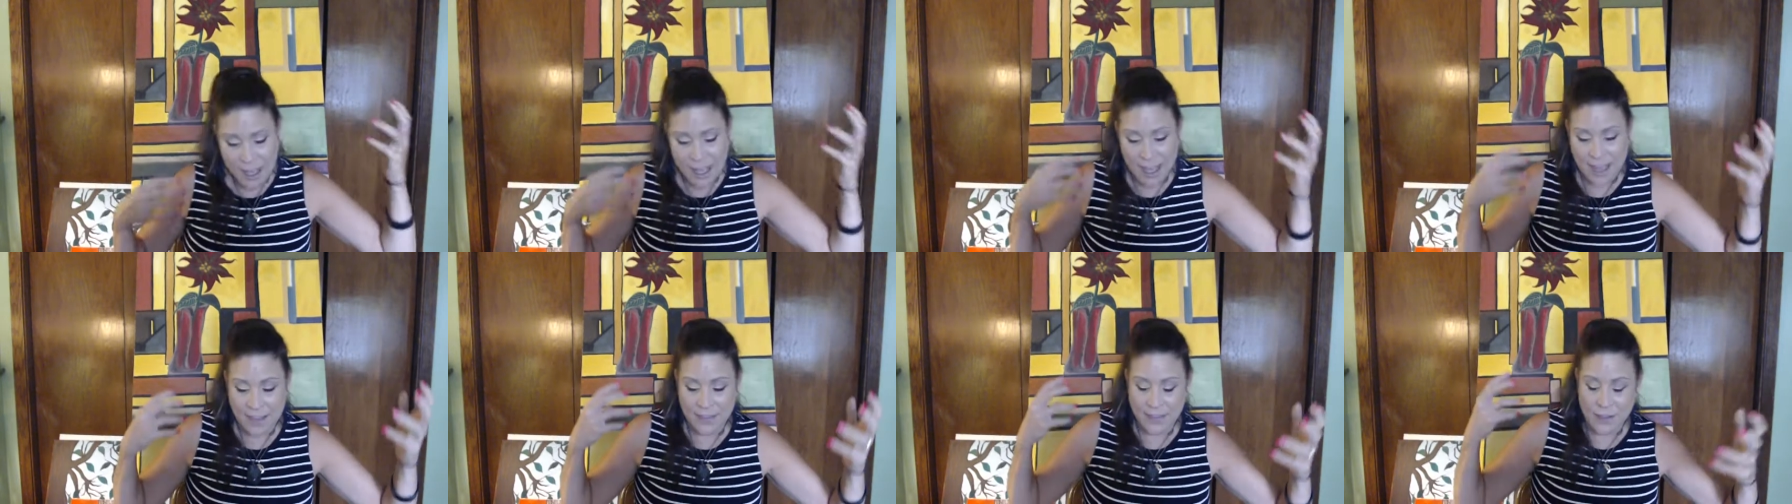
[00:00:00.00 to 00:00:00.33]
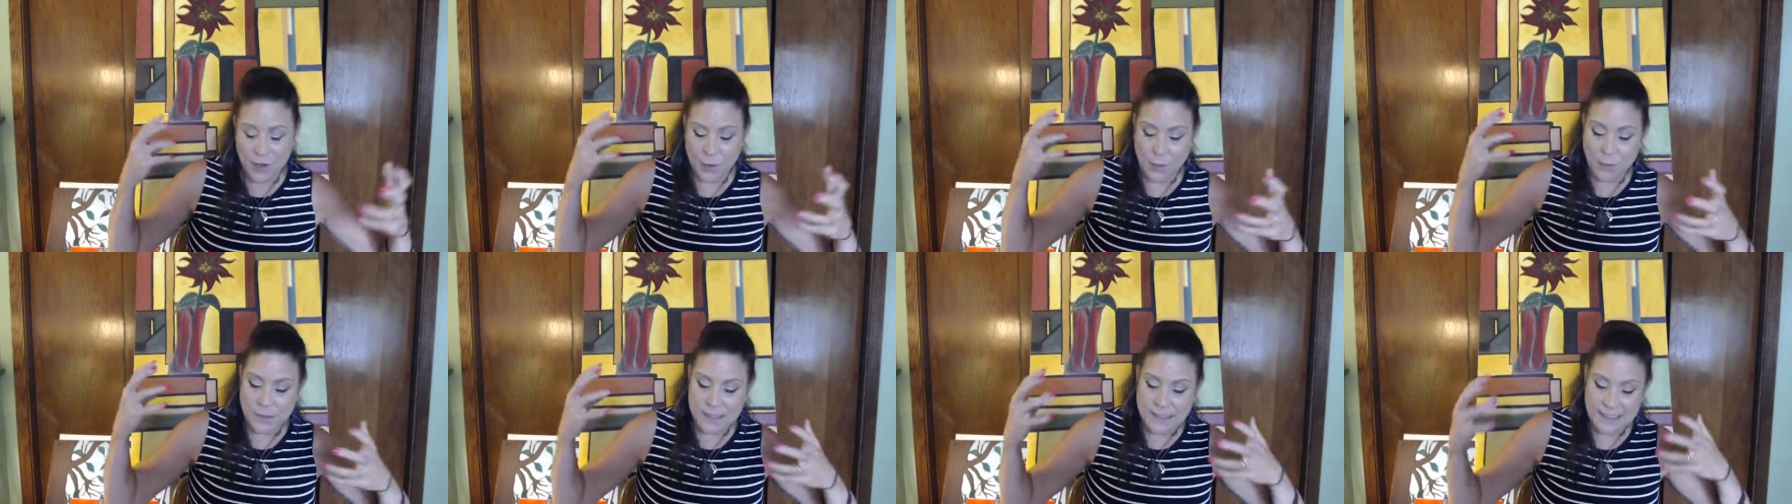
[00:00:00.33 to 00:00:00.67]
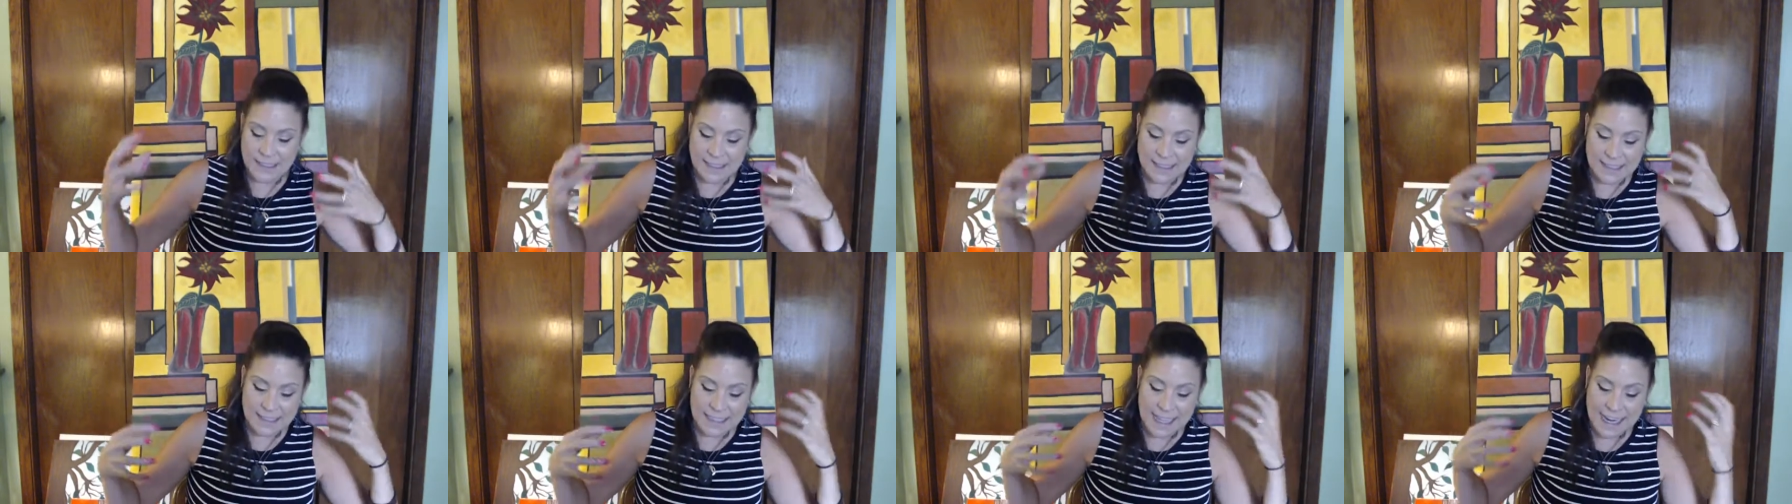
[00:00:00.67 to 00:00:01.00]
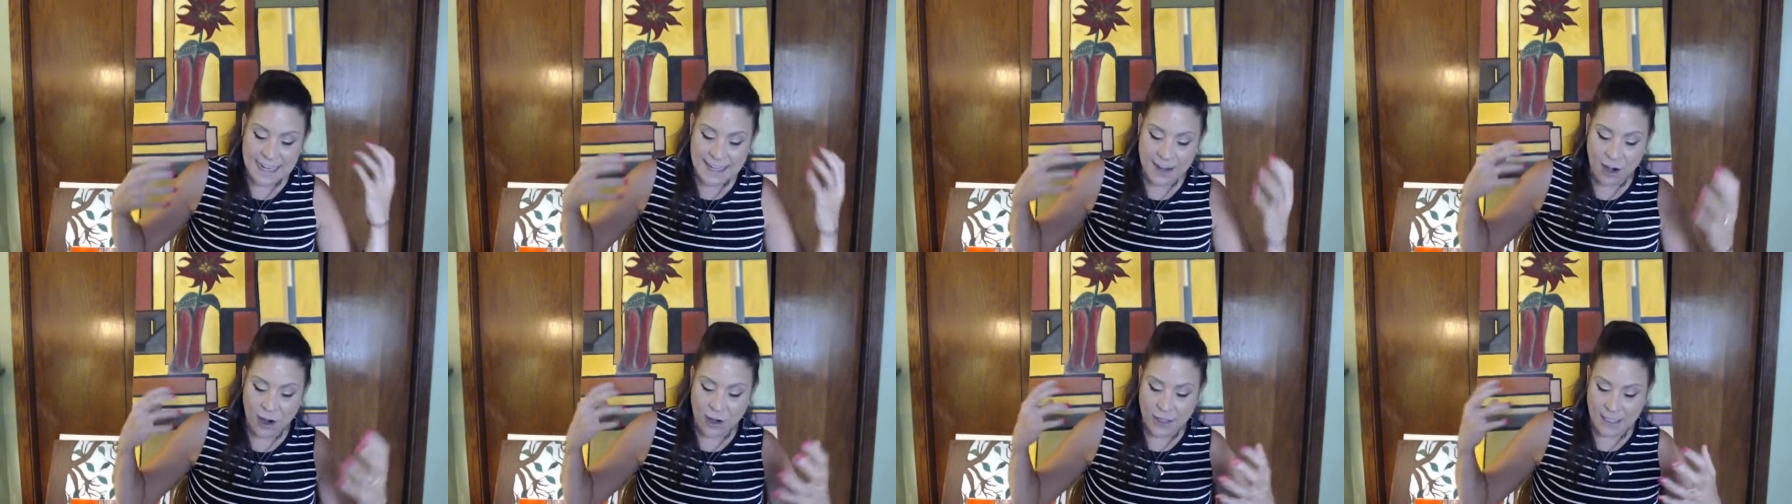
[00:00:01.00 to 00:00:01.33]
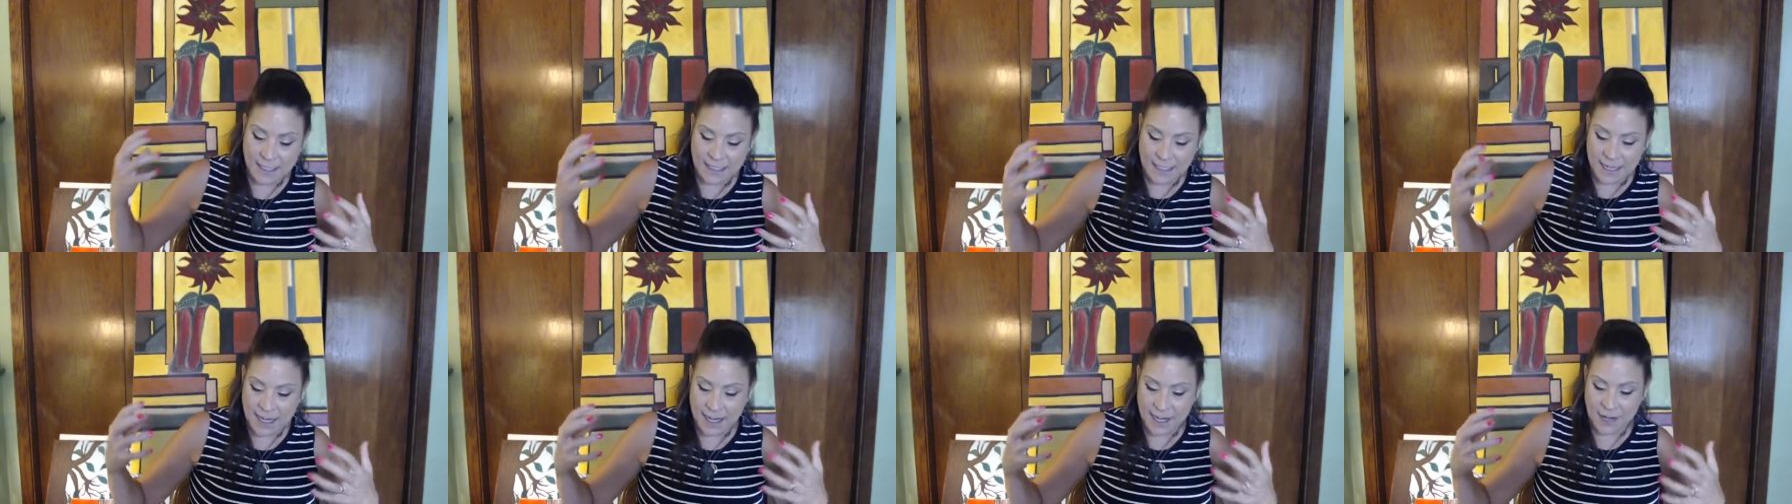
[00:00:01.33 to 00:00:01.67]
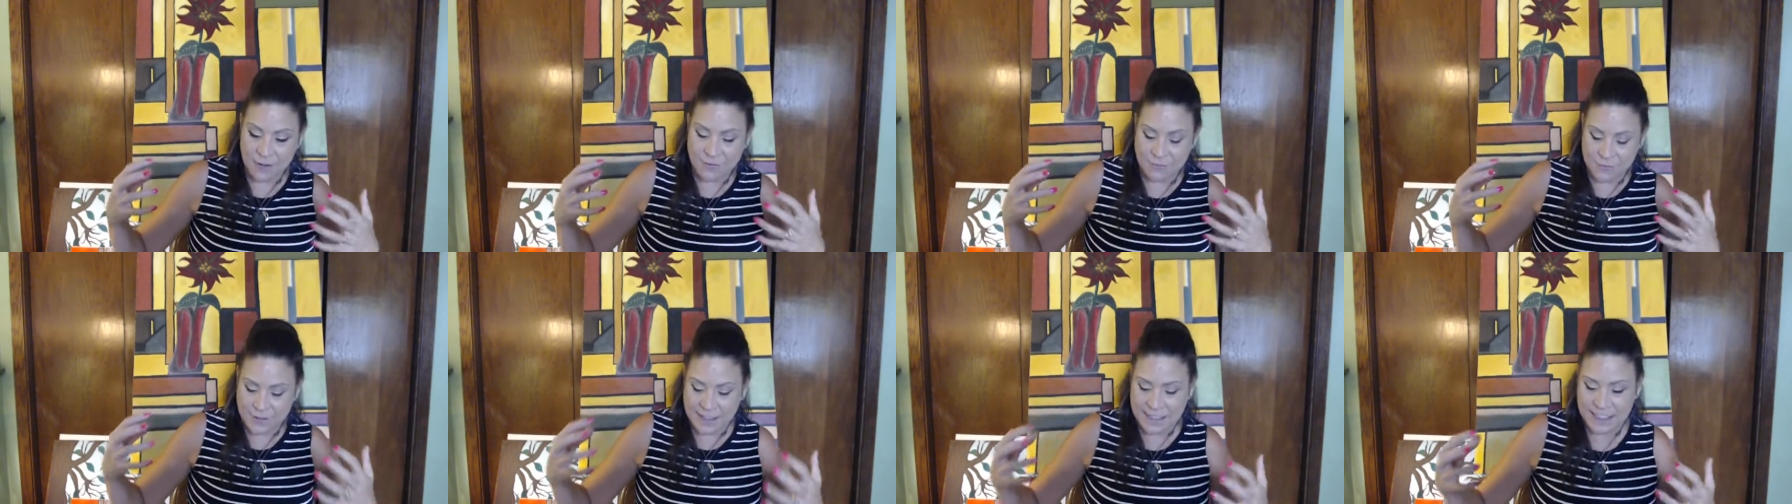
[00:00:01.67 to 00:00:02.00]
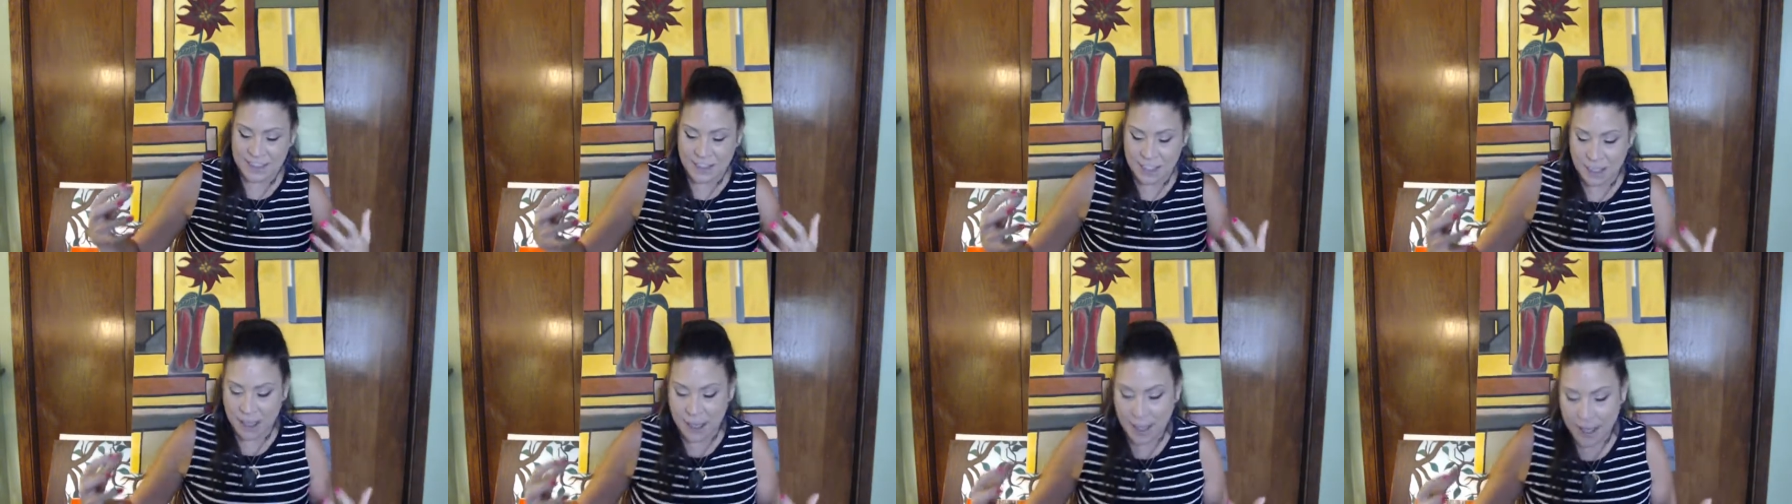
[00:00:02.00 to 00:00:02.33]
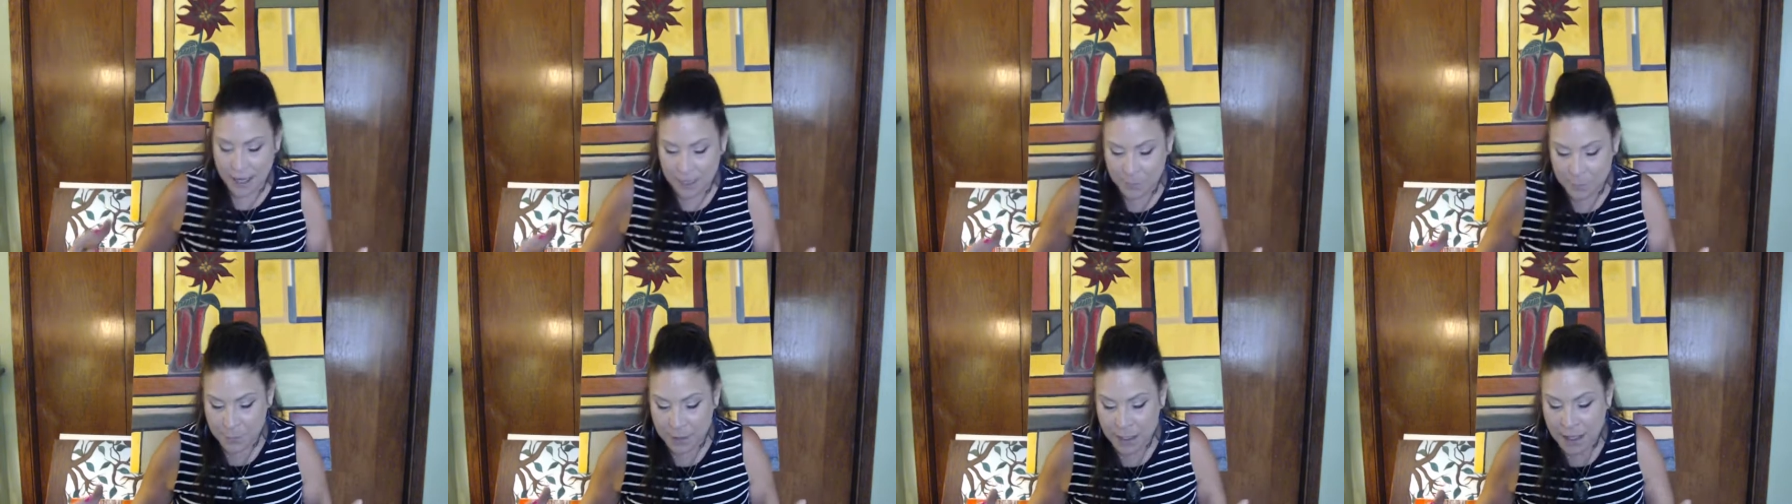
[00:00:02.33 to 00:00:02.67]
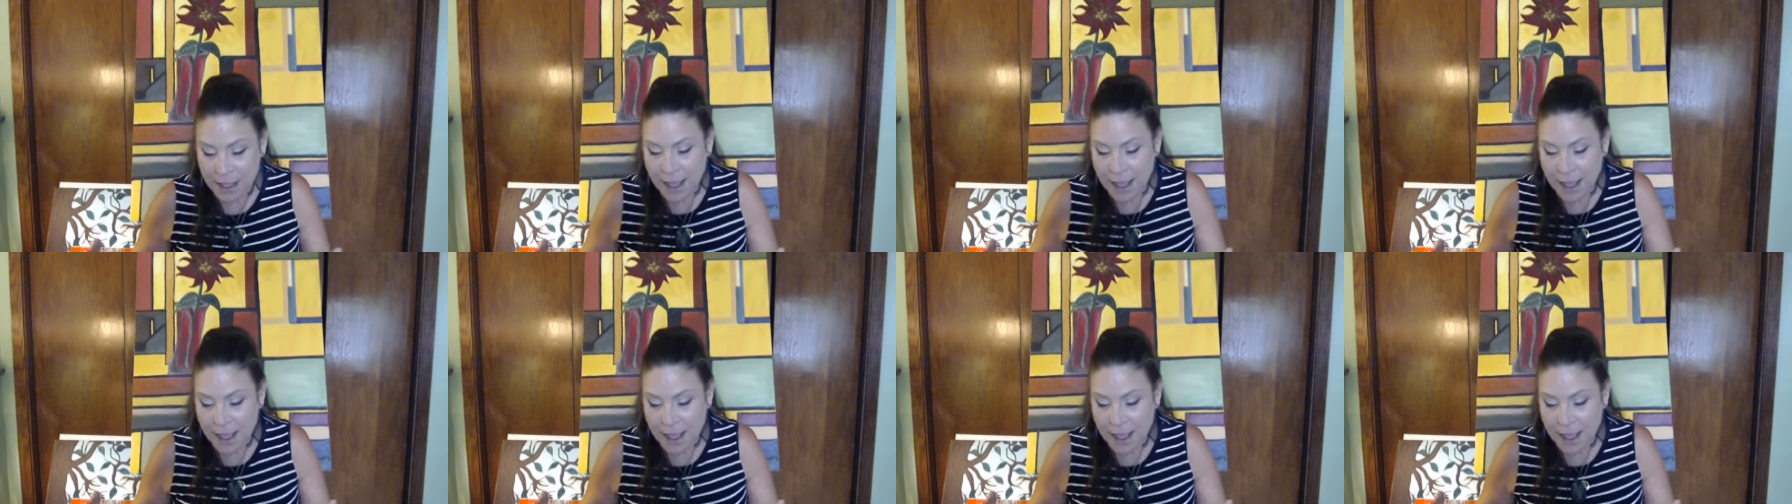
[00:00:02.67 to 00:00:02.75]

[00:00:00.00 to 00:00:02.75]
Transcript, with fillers: and there was this lighthearted, carefree time.